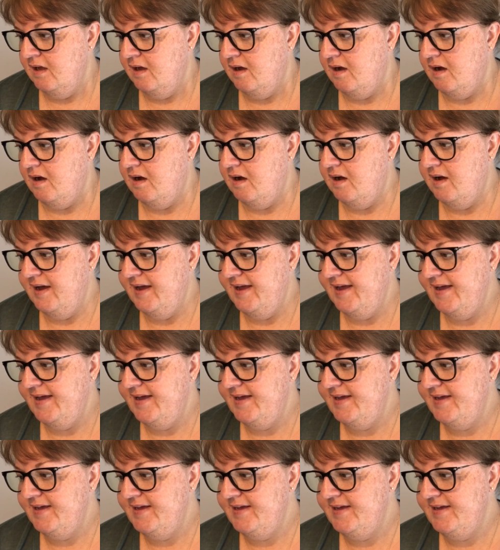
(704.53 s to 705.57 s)

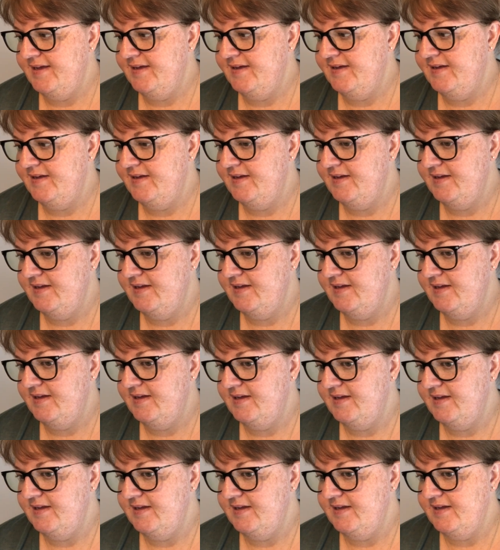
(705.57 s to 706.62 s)

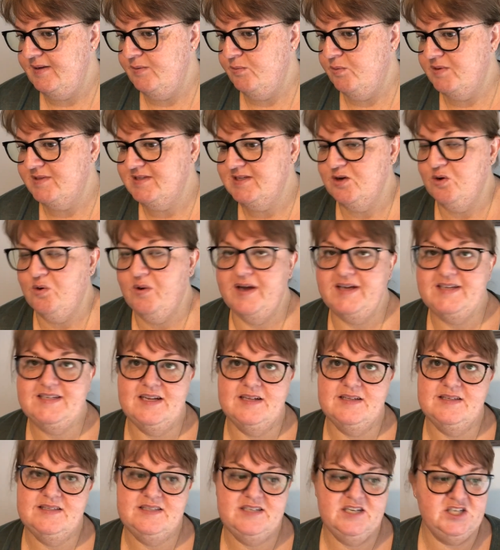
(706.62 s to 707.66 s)
I wasn't quite
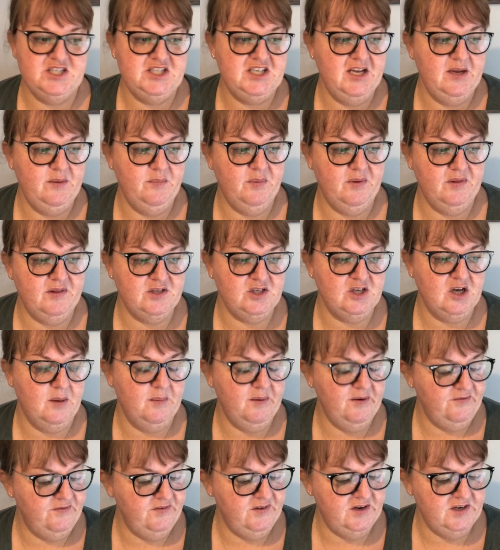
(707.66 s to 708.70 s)
done stitching by the time
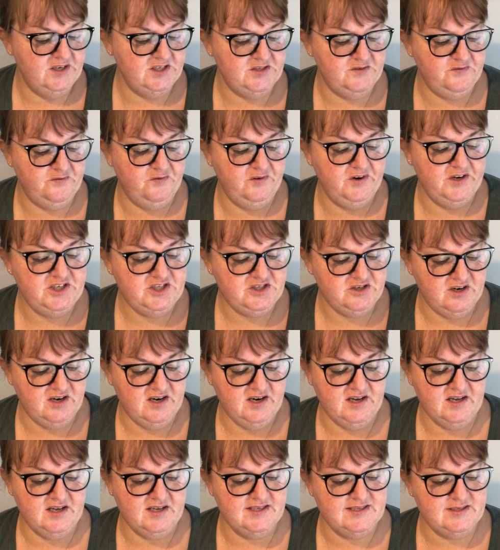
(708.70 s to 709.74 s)
I finished Frederick,
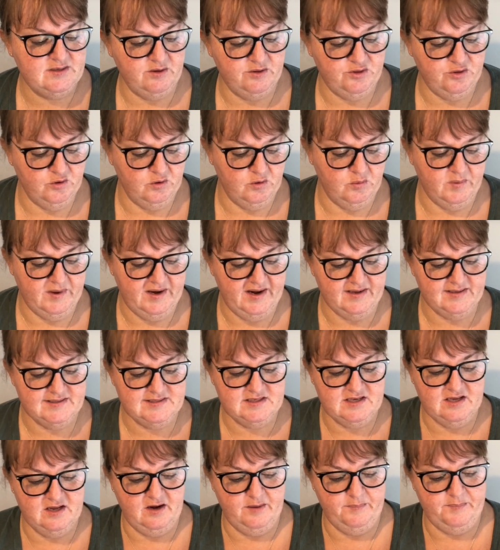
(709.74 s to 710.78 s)
so I thought, what else
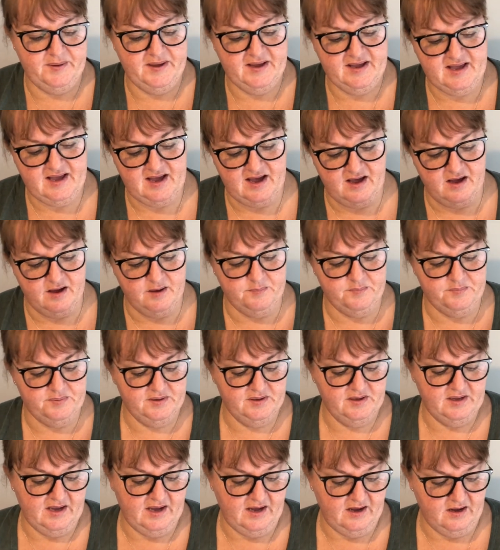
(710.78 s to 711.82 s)
can I pick up?
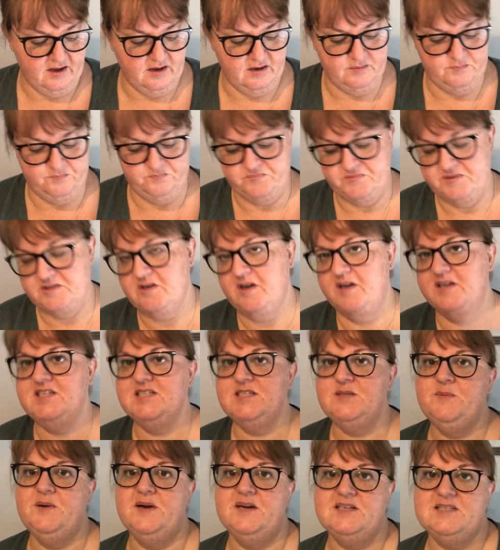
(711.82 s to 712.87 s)
So I
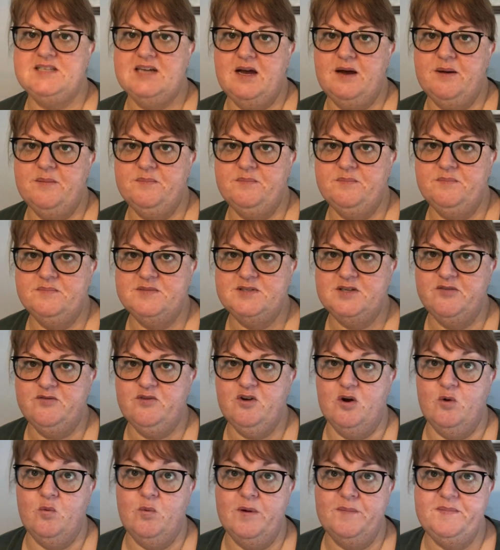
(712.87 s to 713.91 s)
just picked up, so I've
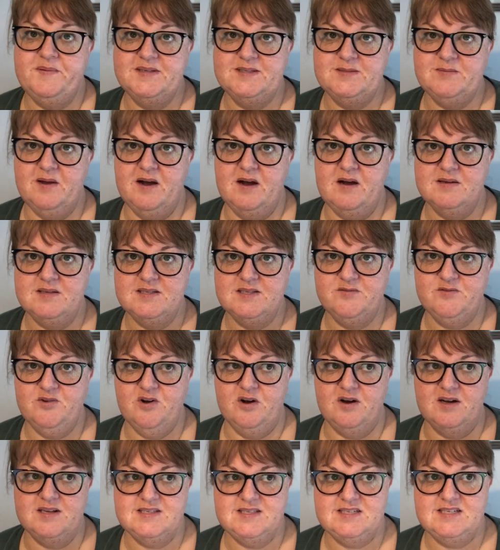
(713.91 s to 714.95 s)
got a whip as well, so I've
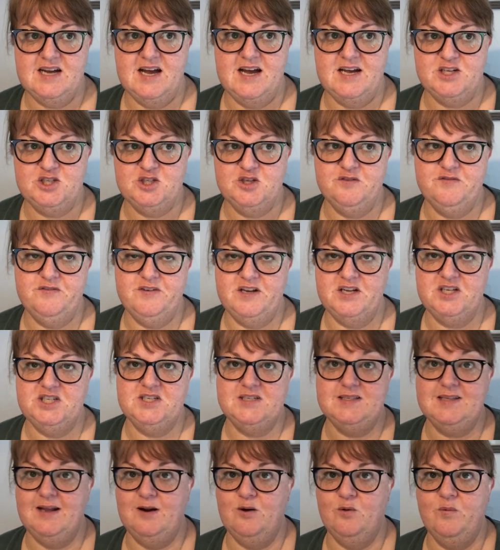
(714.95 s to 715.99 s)
got start, 2
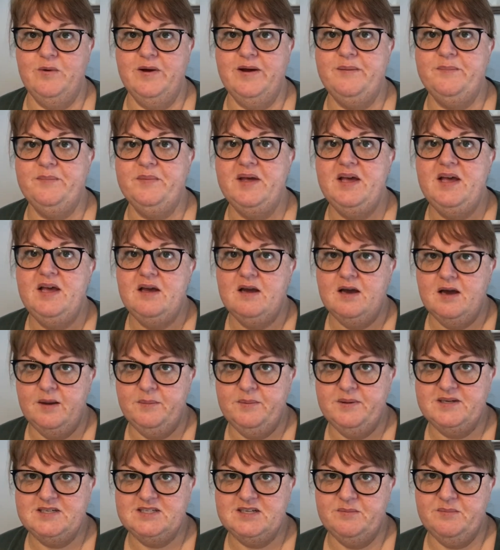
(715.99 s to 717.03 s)
finishes and a whip. I
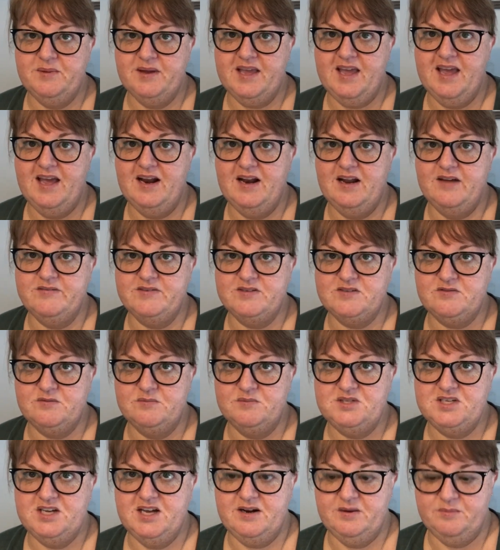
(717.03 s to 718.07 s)
picked up my Cat Lovers from
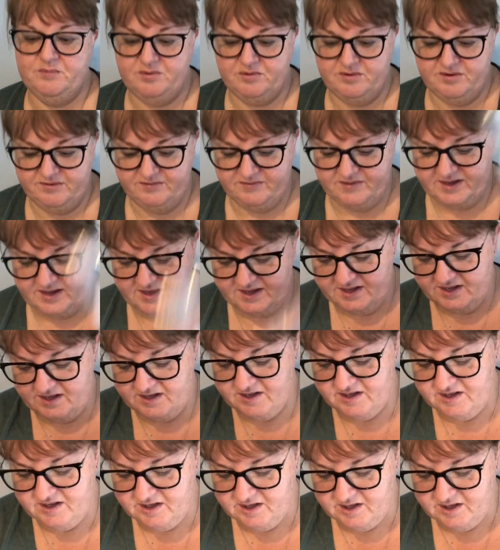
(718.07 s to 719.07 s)
Jardin Privé,